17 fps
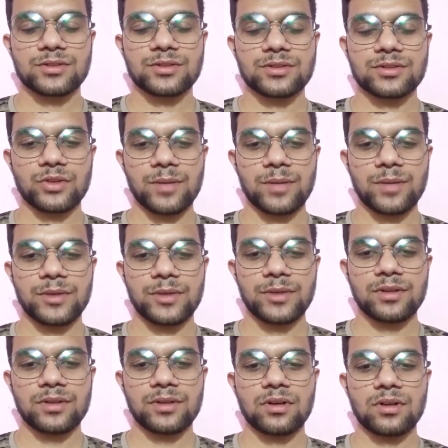and
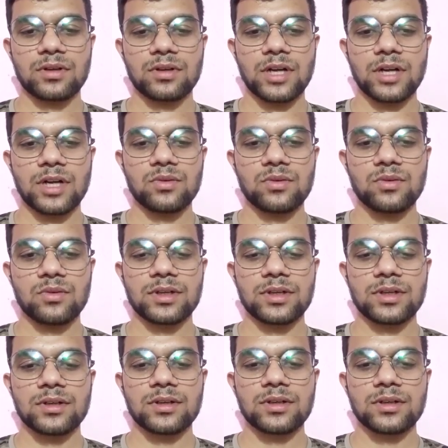purify it with,
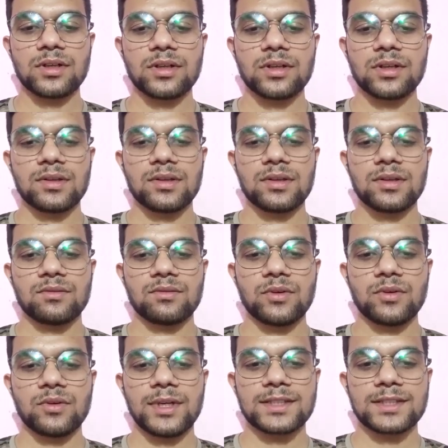in terms of
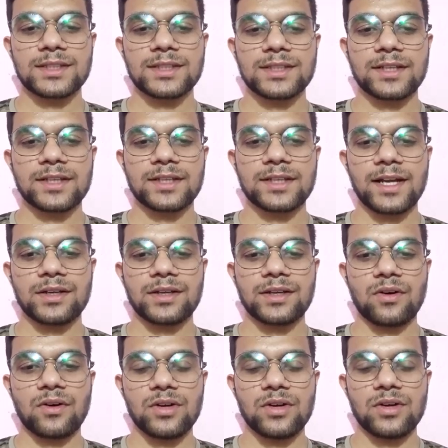by using
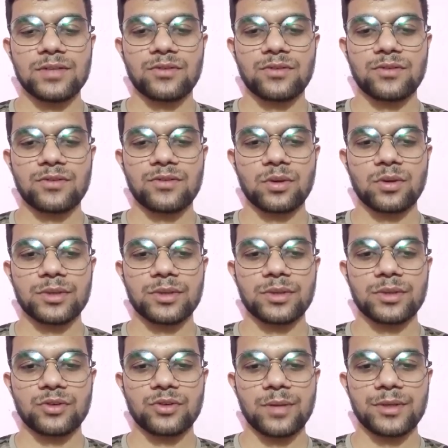solvent
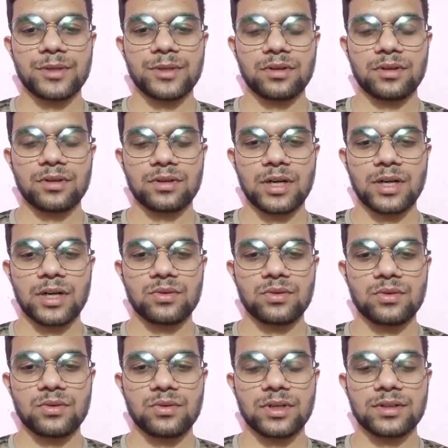extraction method
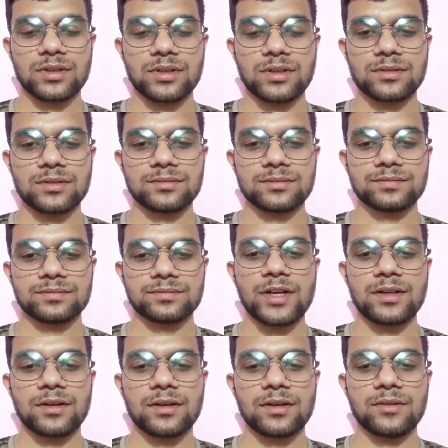or
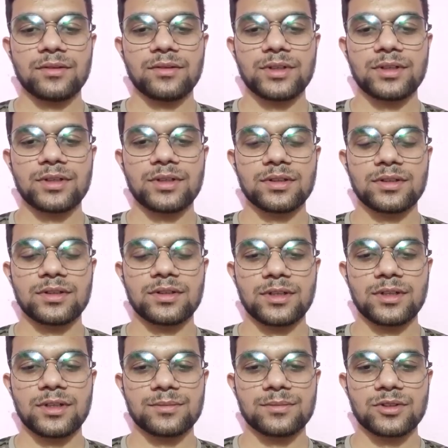cold pressing
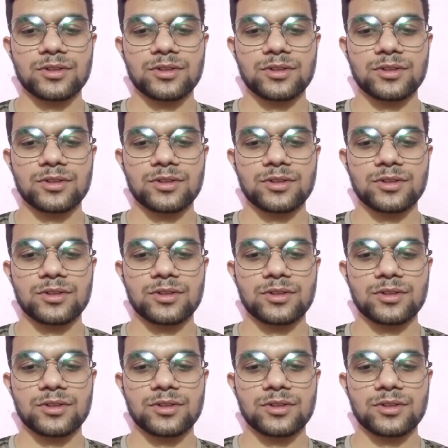method,